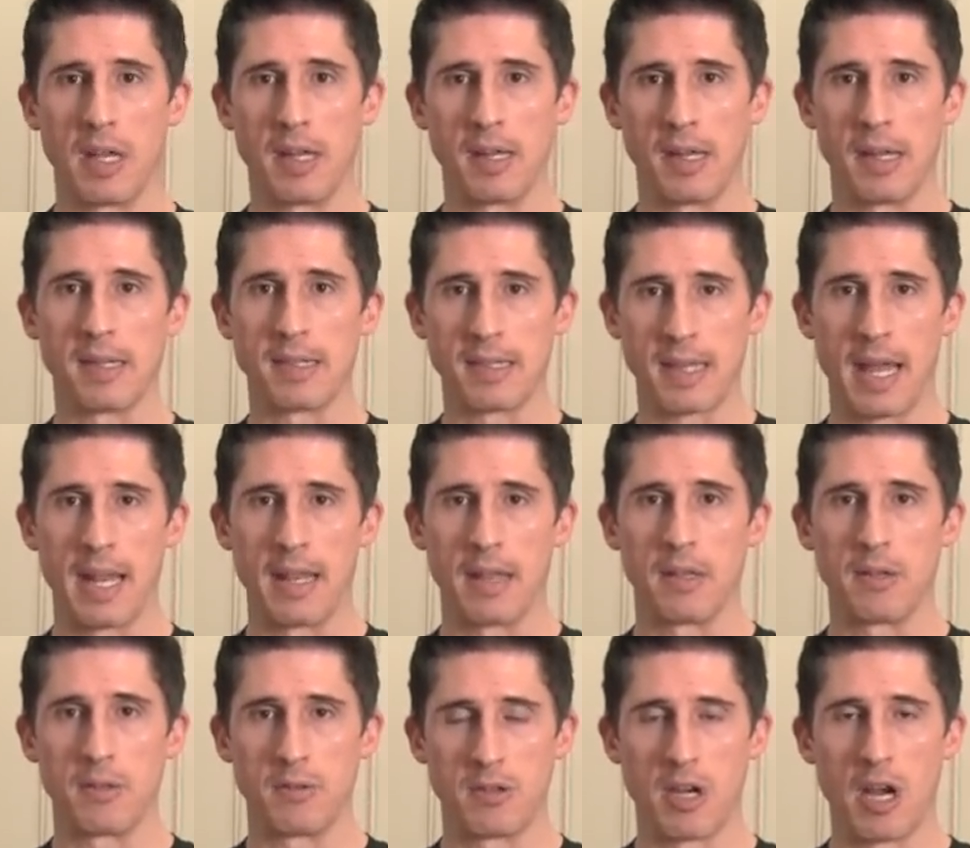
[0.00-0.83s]
it is
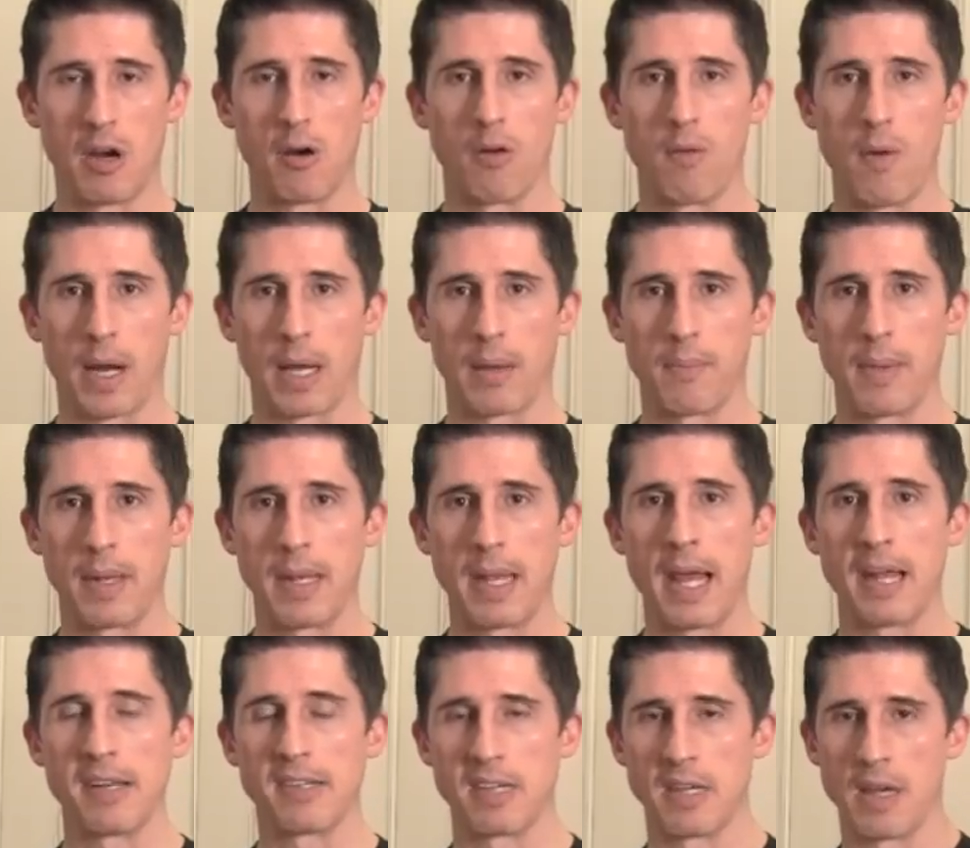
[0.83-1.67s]
again the general
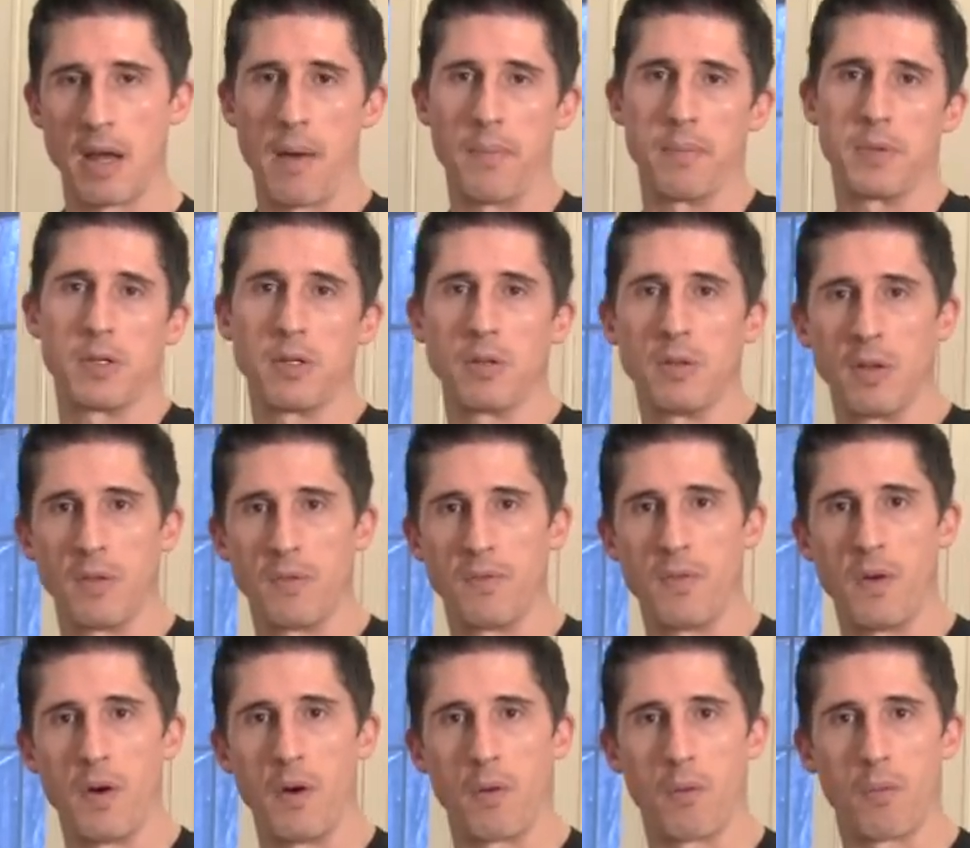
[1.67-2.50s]
recommendation up to the
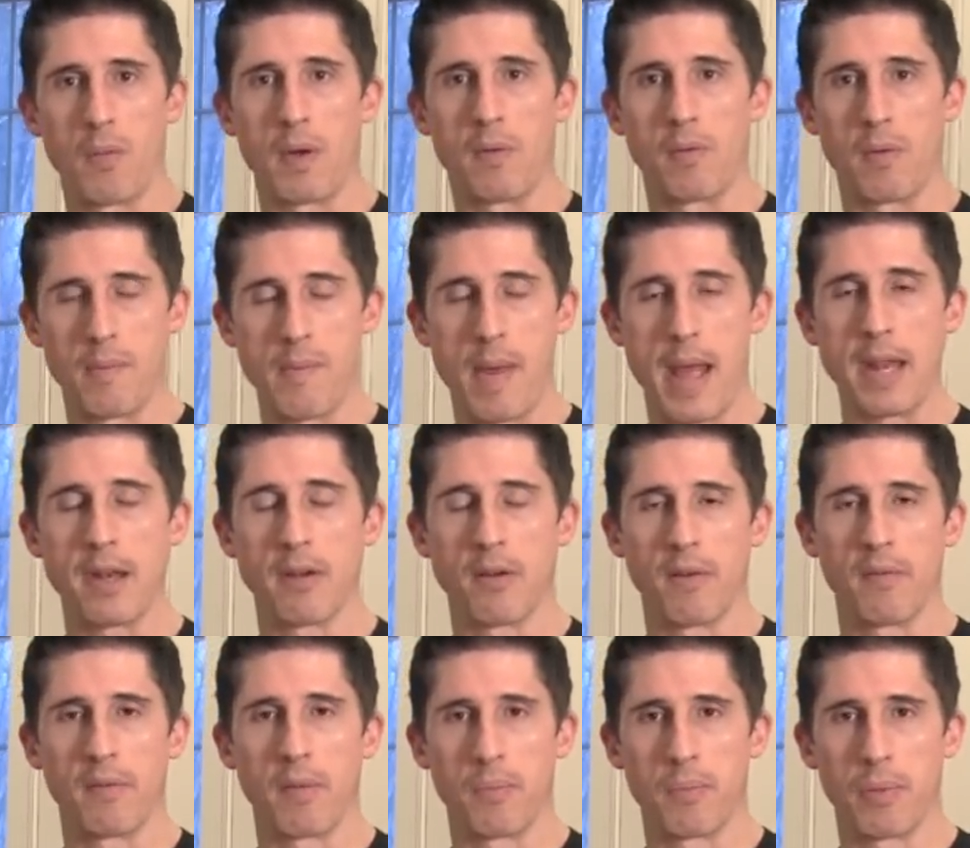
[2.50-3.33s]
full
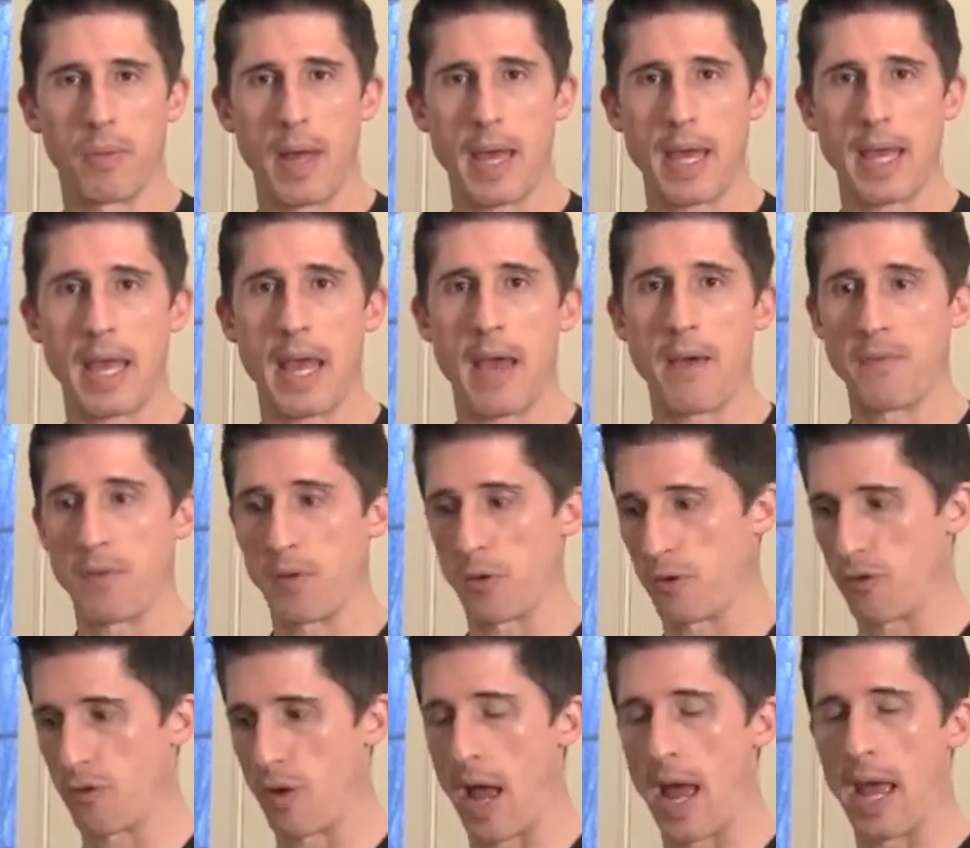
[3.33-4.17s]
remainder of the plate if
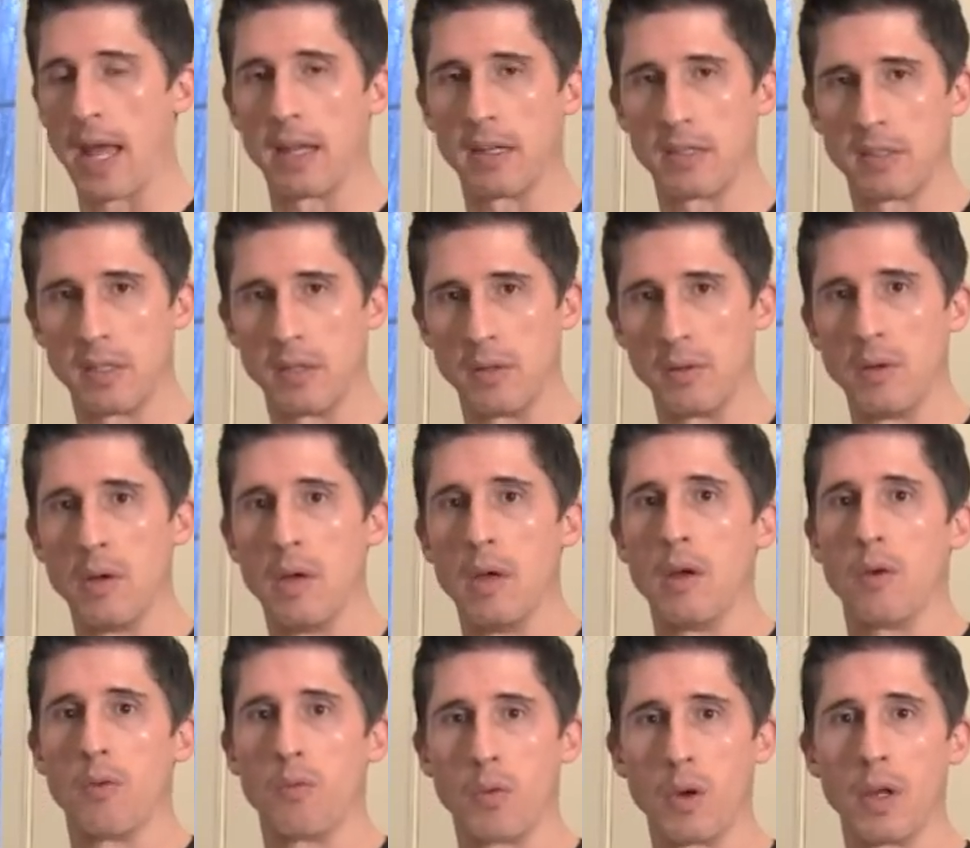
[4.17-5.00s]
you're trying to
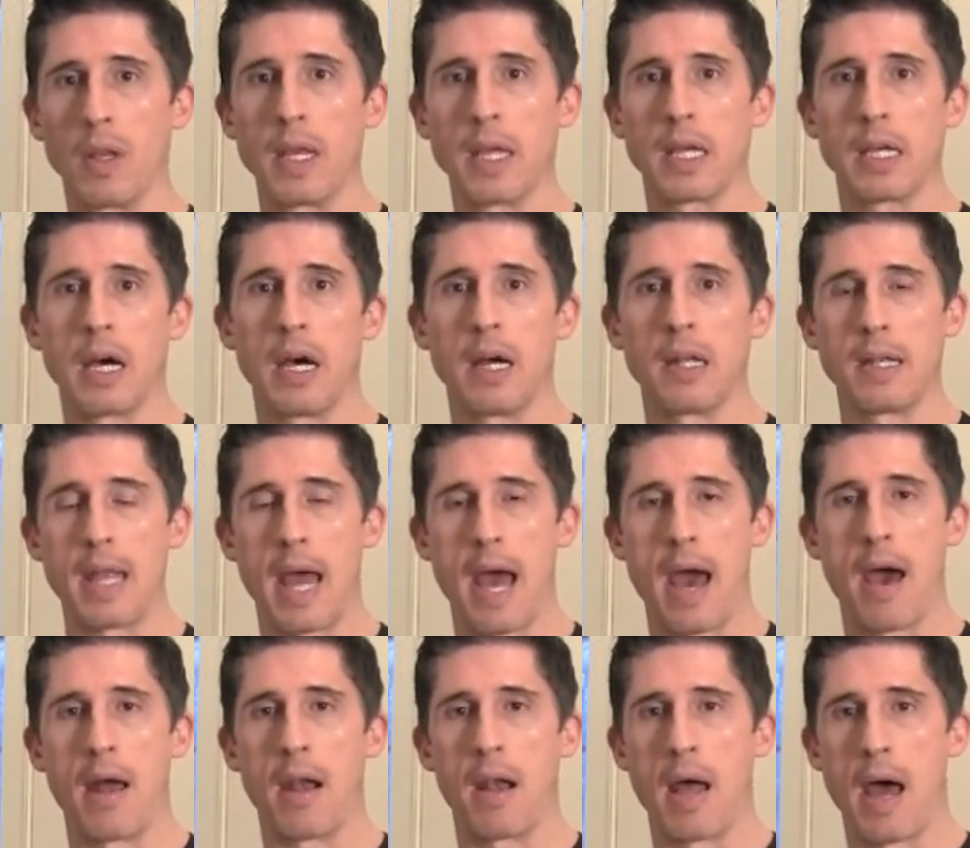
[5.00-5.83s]
really cut
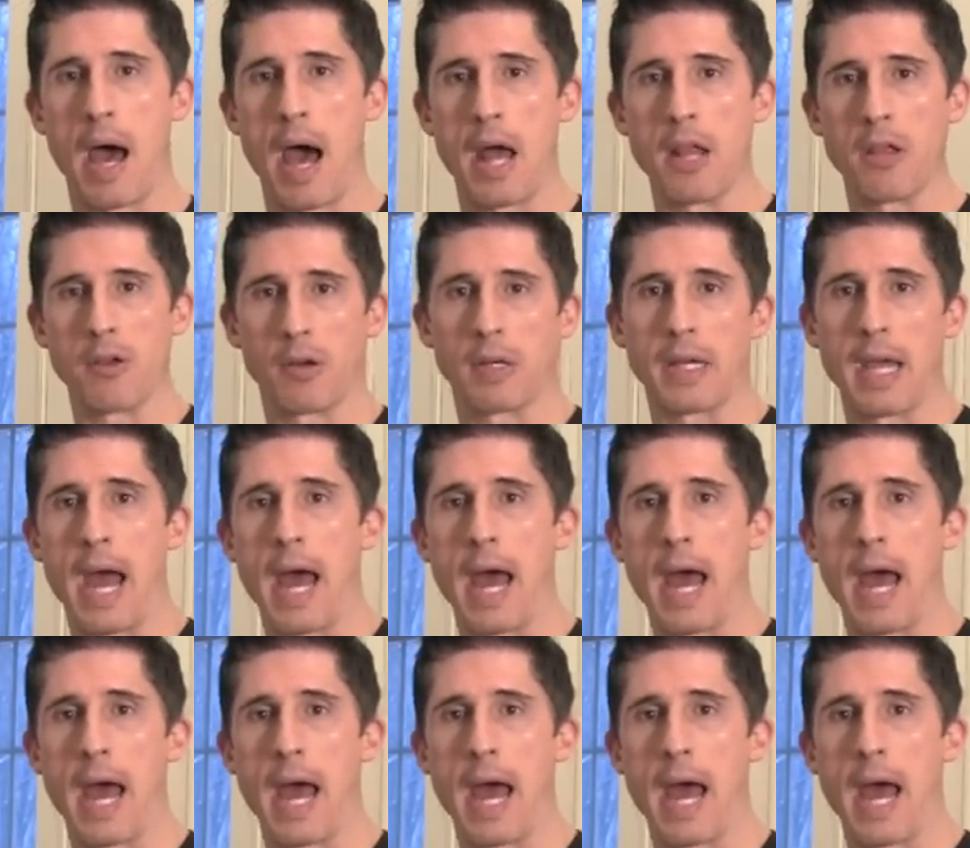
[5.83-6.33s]
down on your